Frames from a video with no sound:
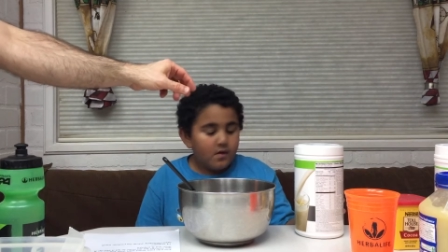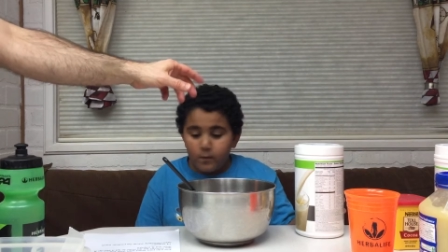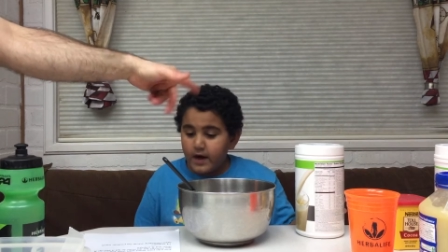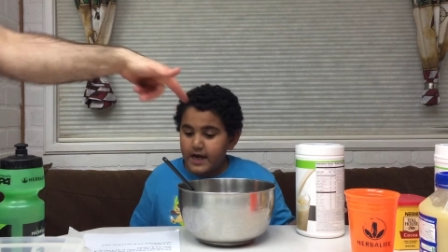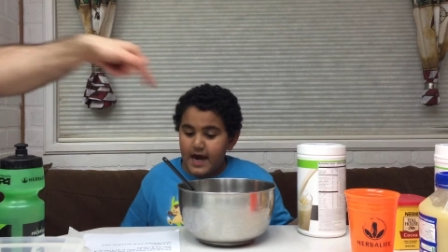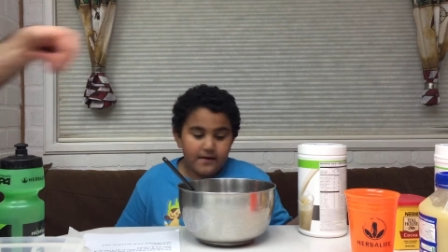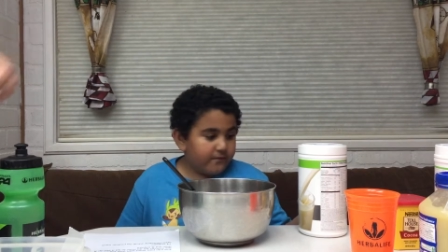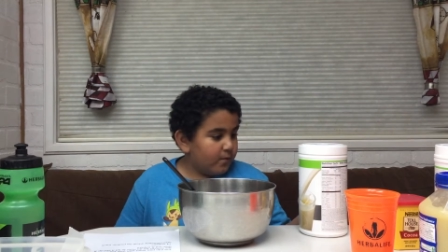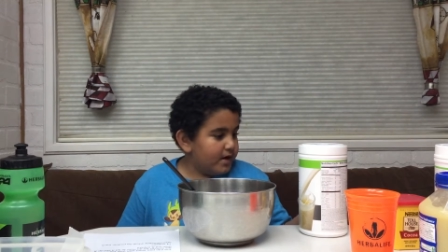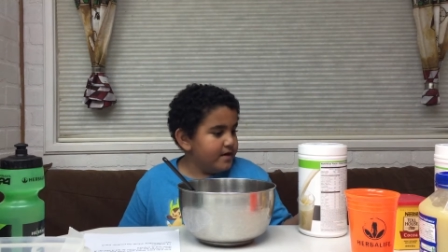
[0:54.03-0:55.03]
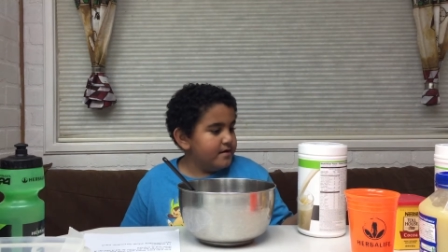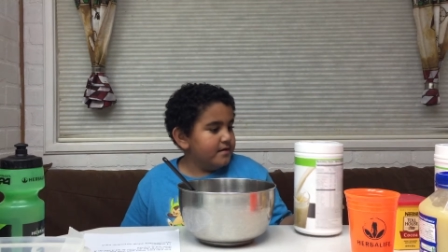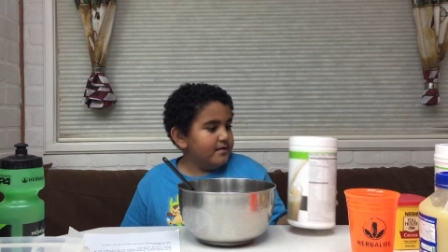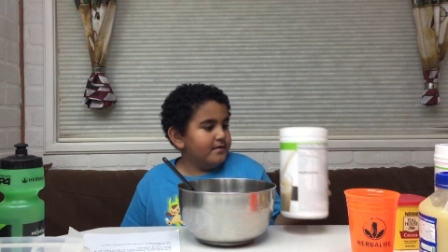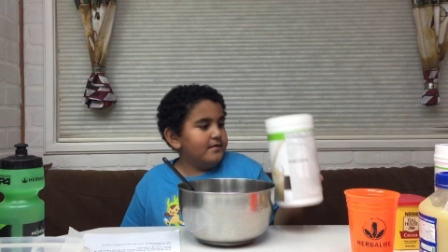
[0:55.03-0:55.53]
Wait, F1?
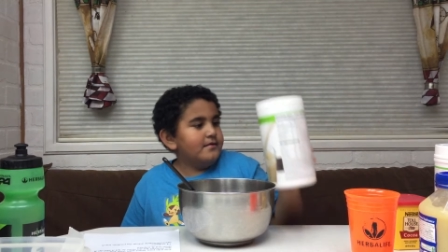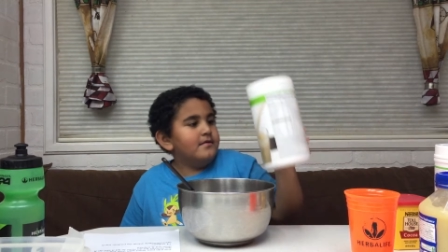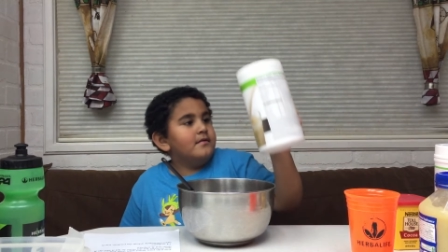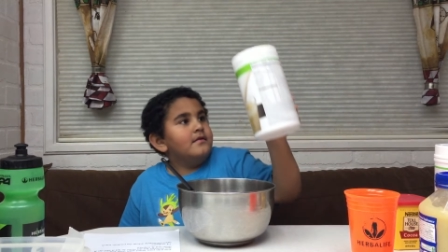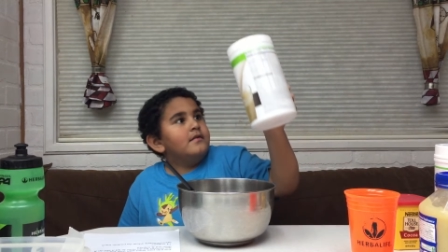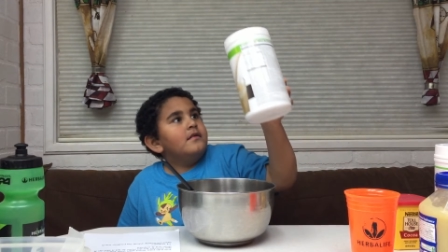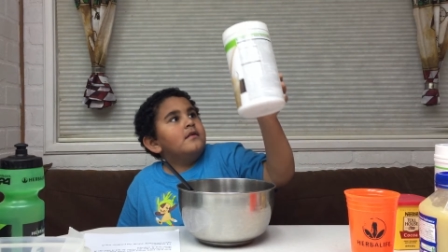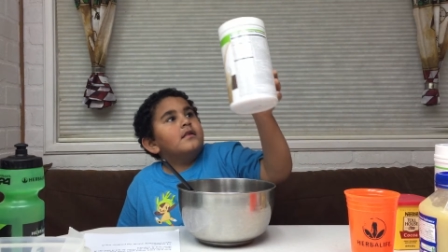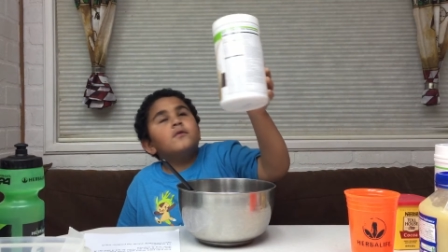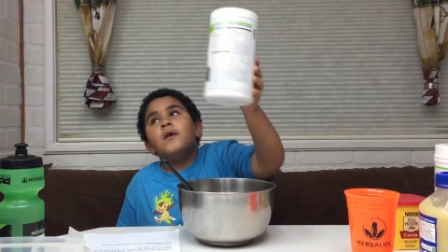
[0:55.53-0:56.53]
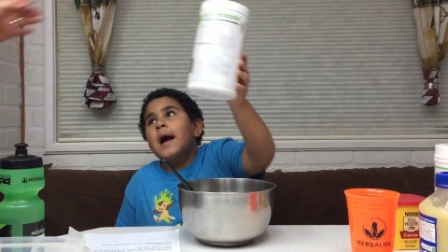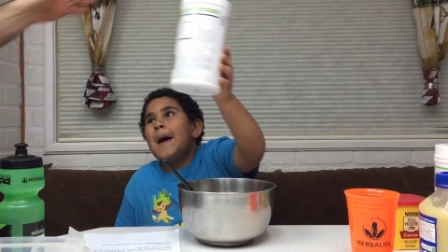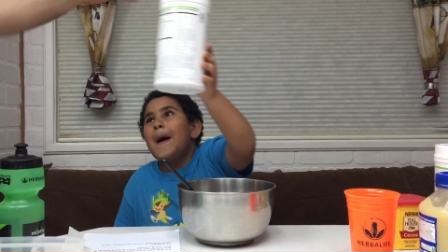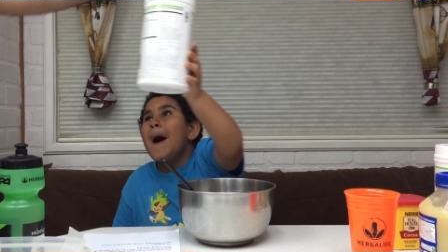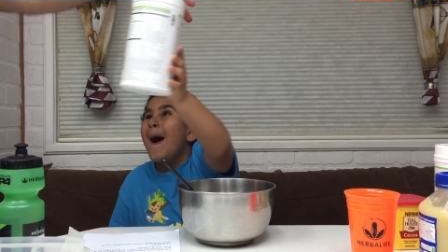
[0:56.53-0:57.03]
Yes, Formula One.
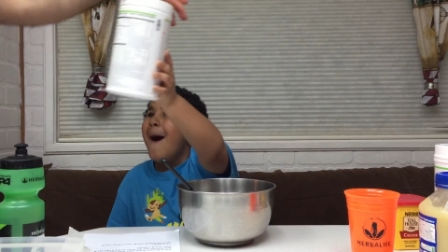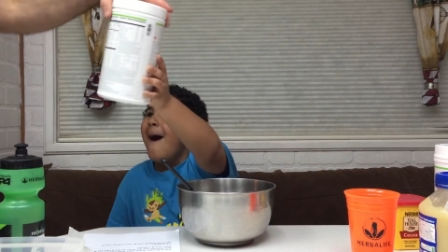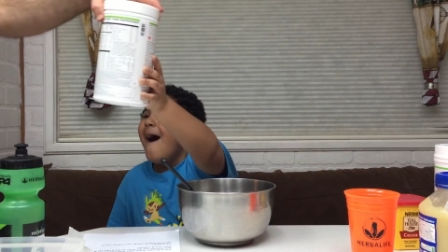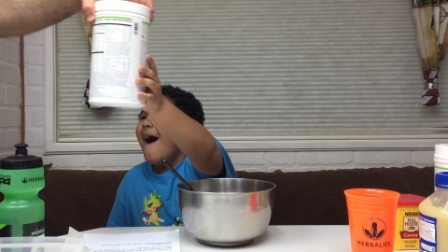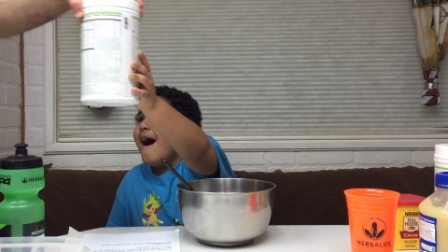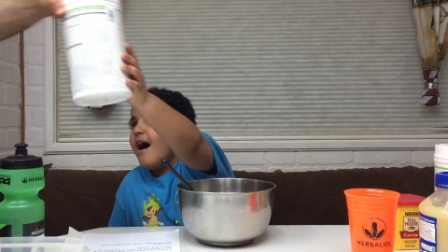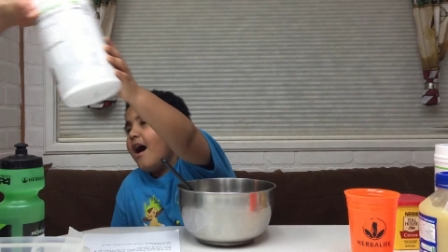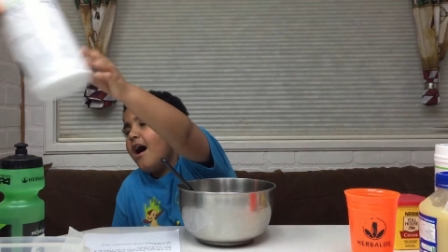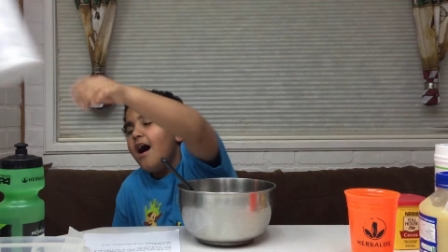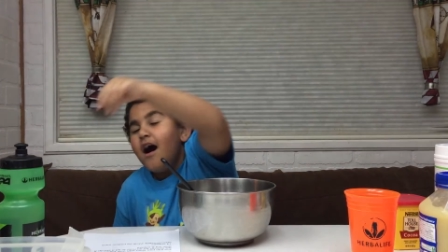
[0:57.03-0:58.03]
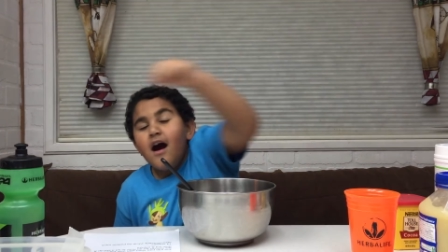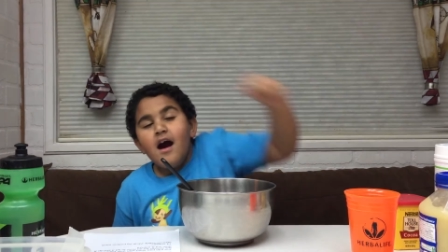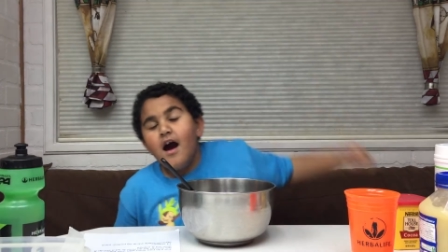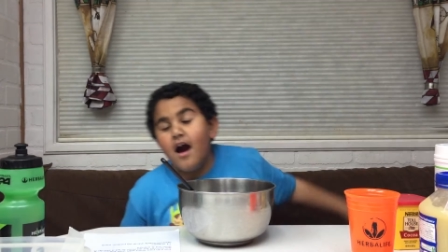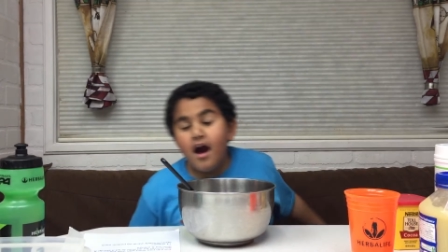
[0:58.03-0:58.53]

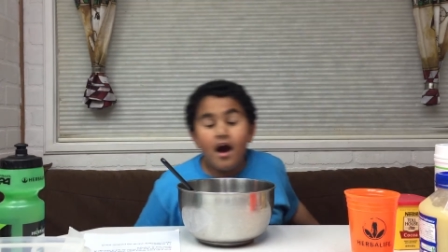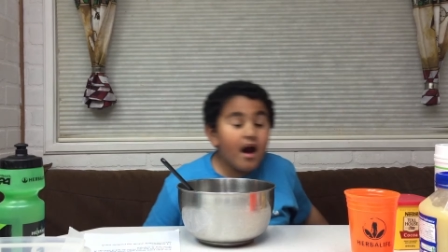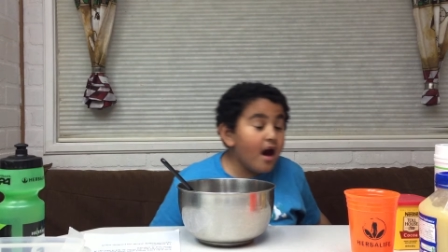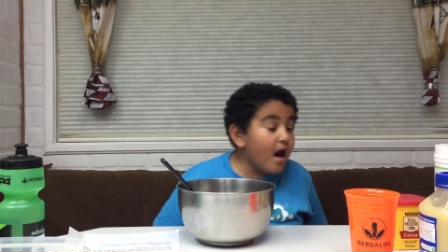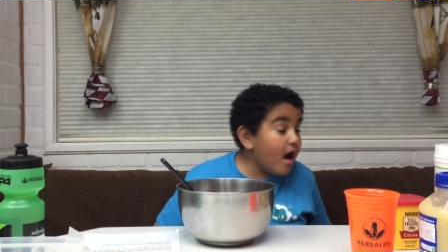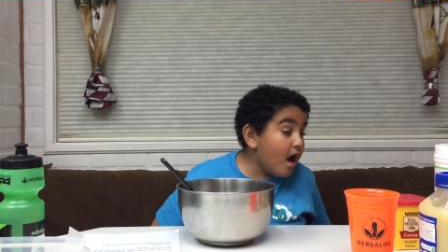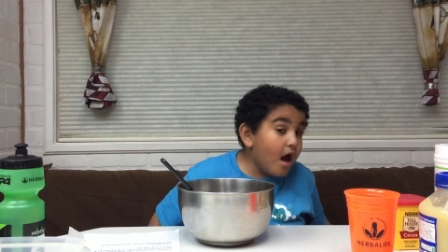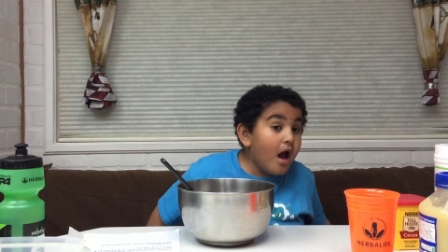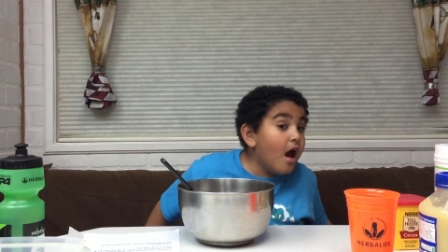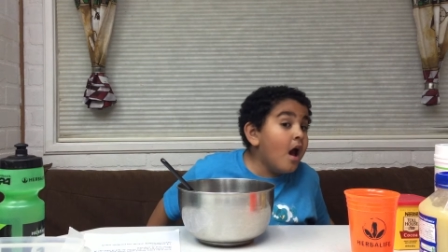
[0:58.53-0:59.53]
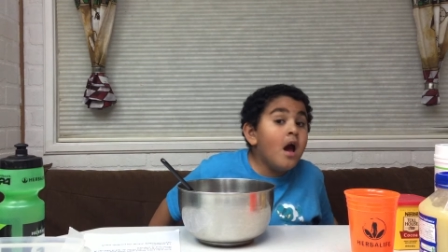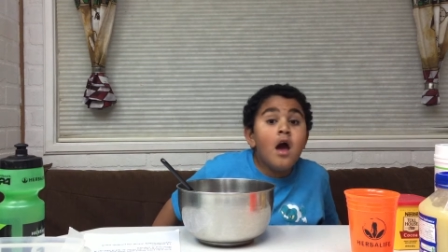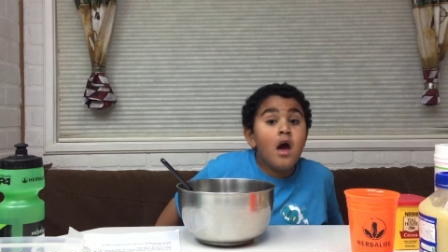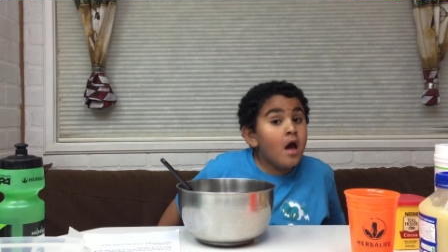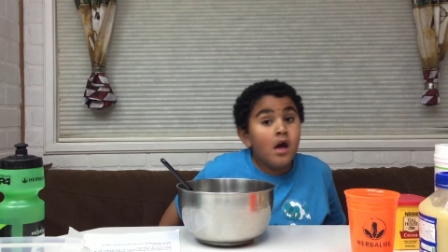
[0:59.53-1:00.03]

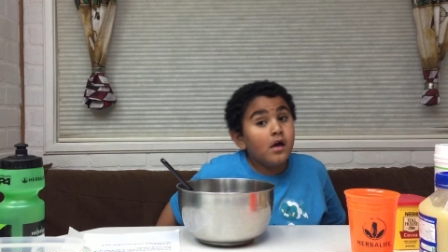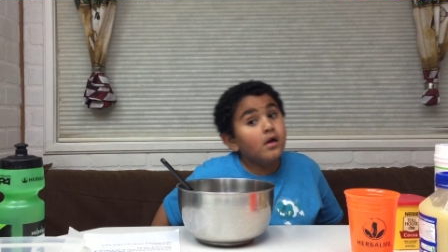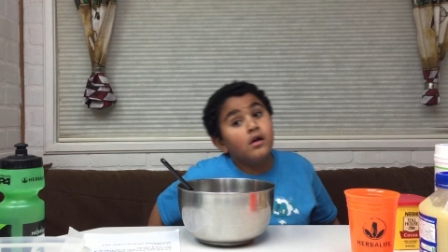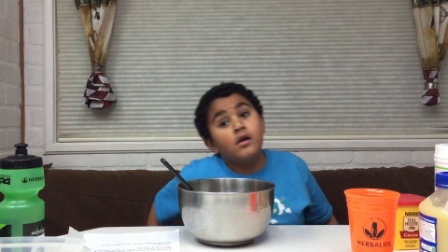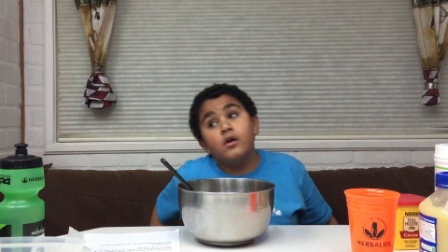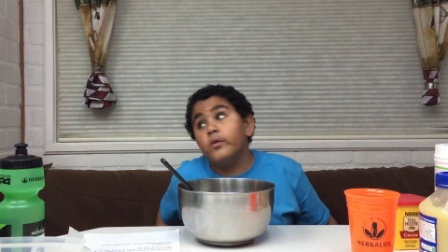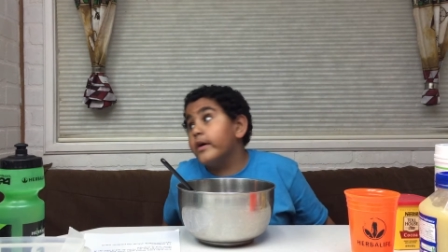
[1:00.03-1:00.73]
Oh!